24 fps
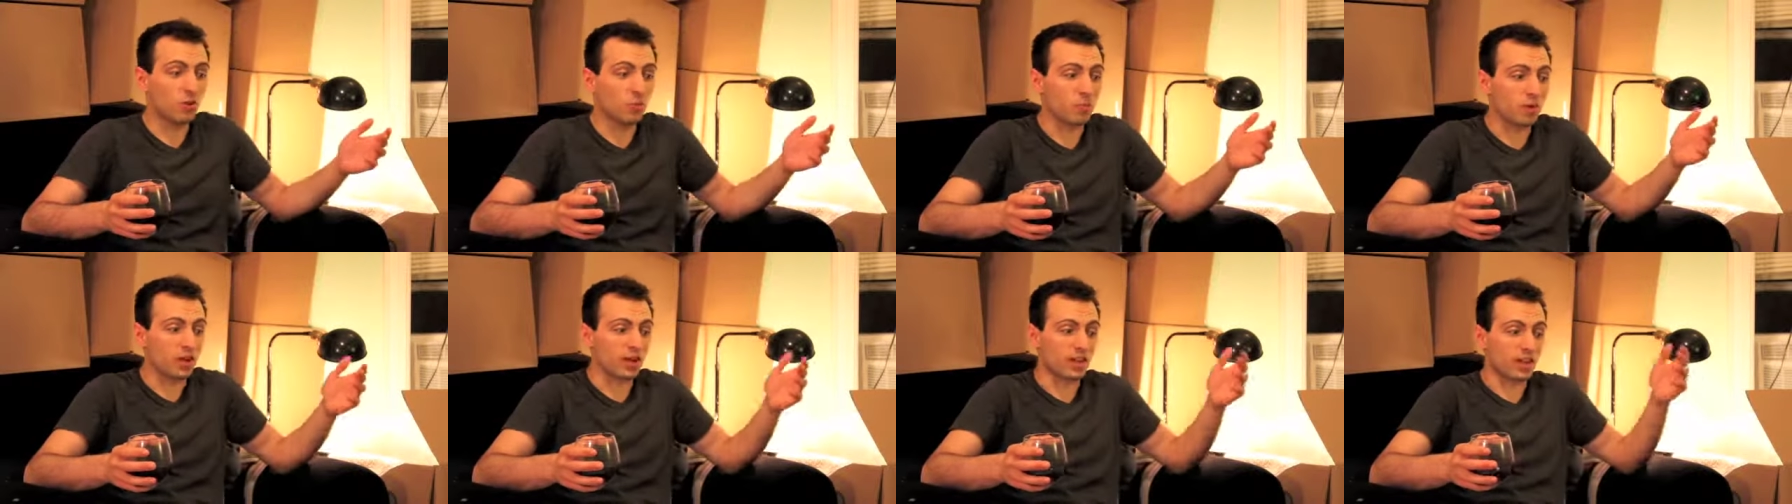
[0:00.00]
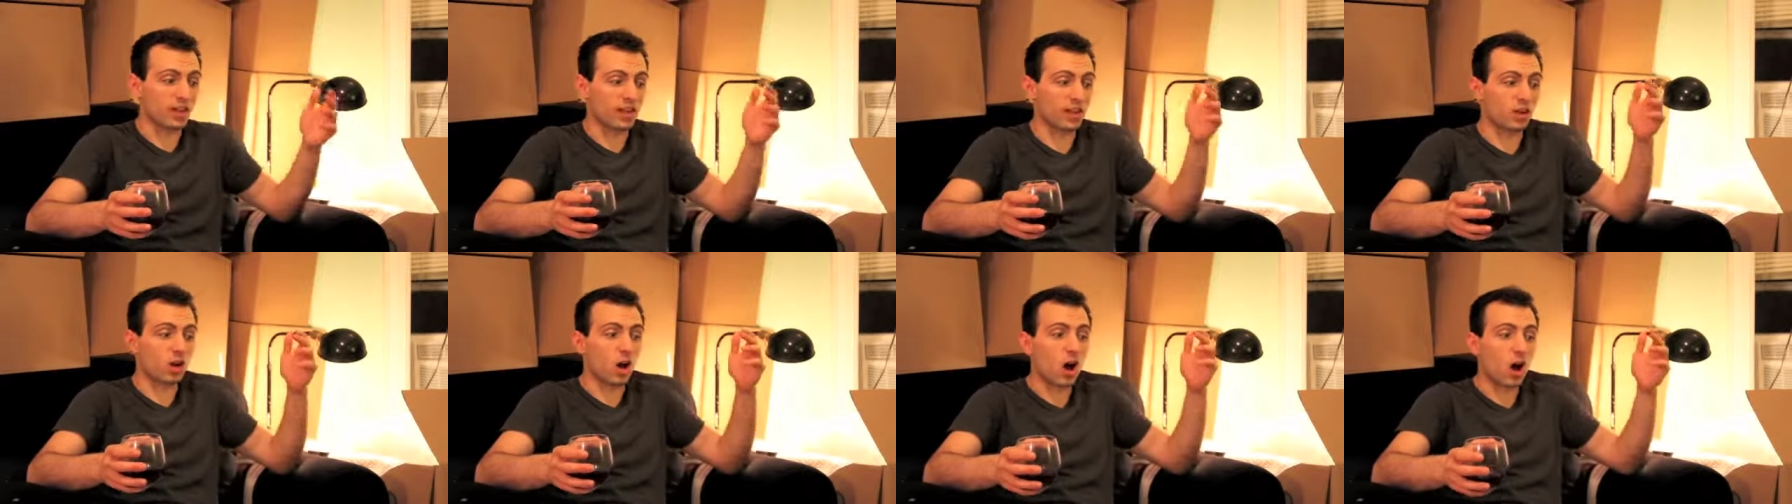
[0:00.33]

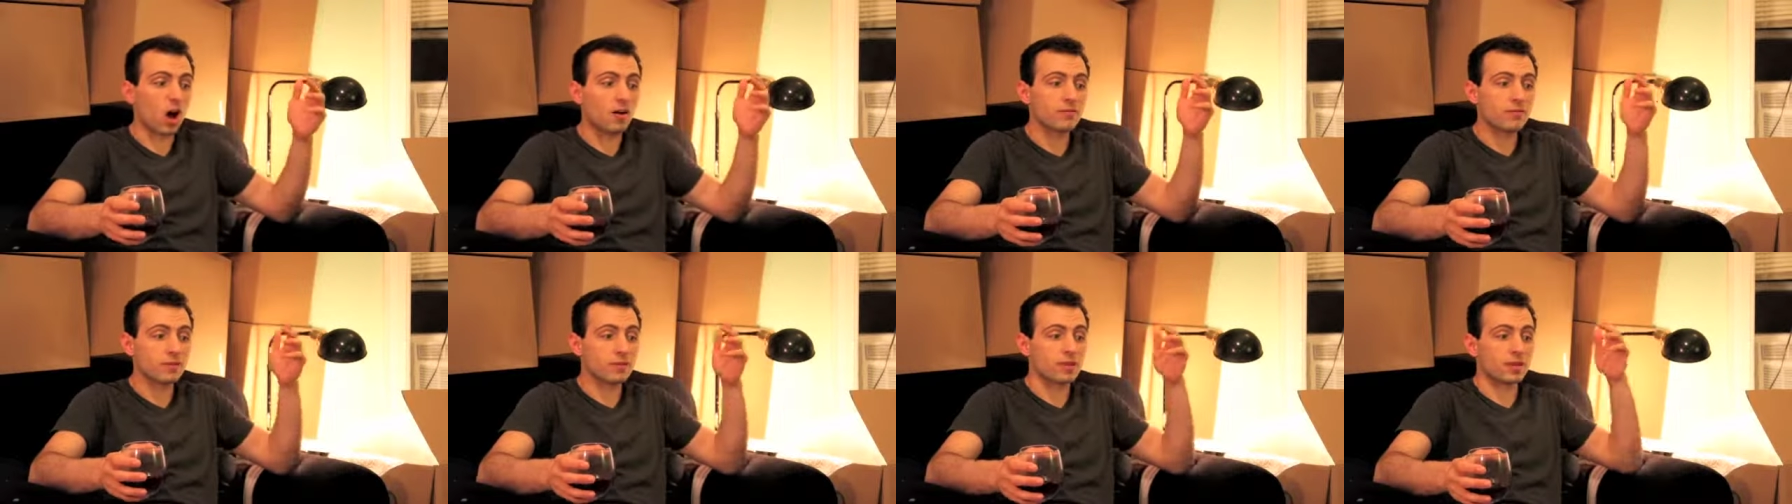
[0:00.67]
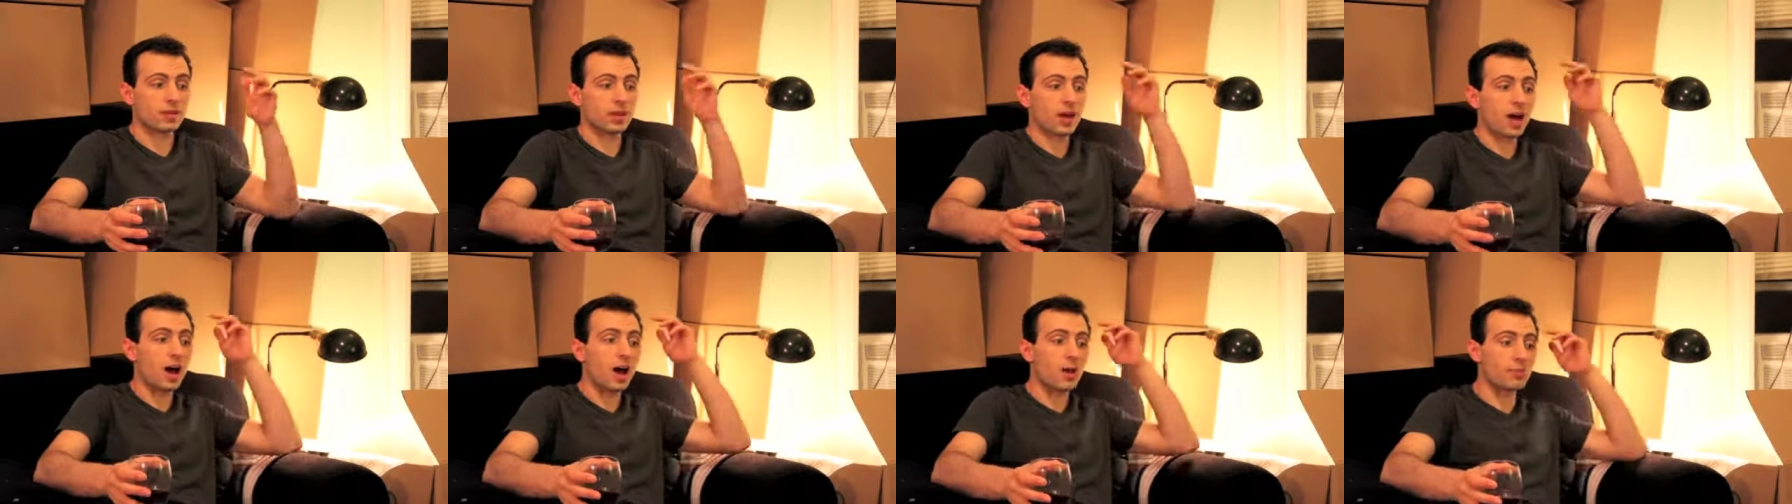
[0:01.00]
making coffee and
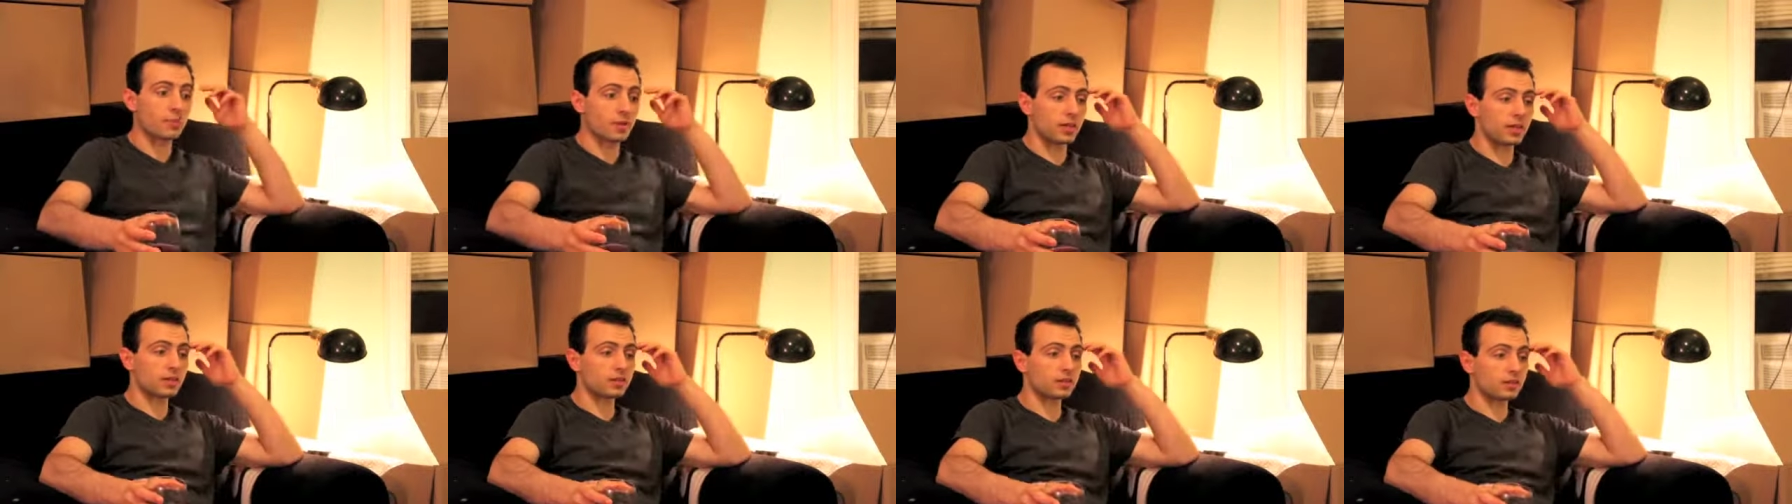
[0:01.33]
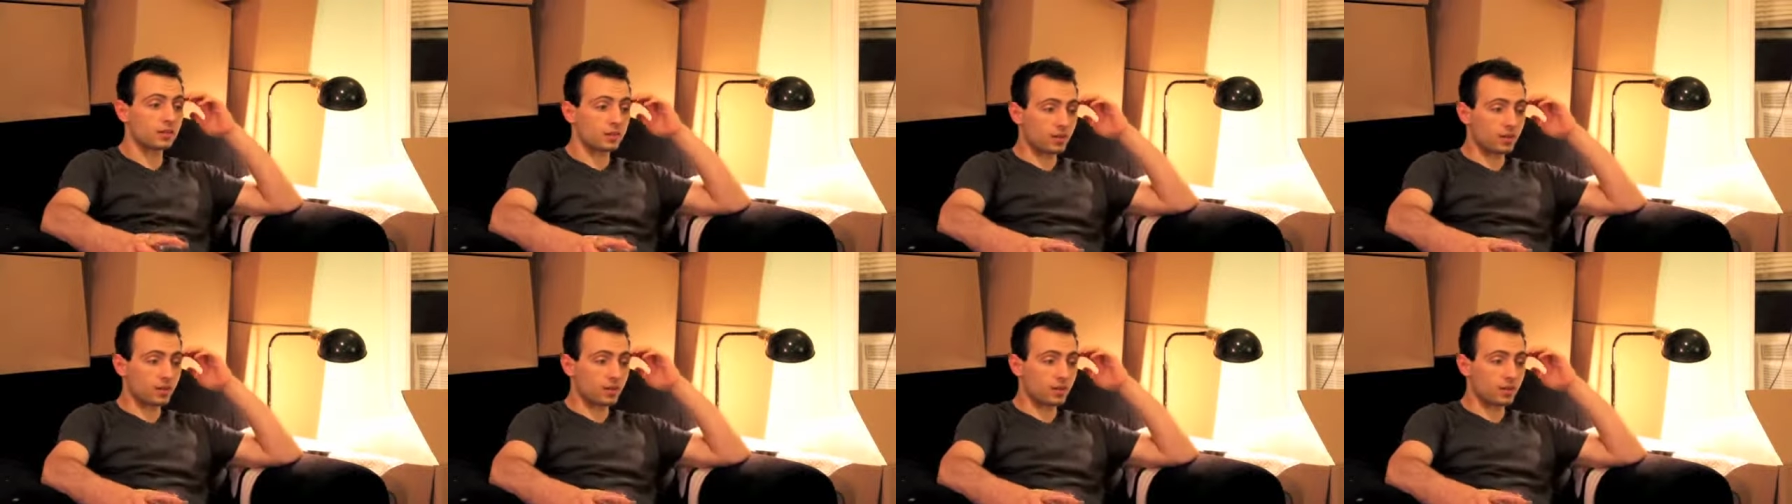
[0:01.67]
copies.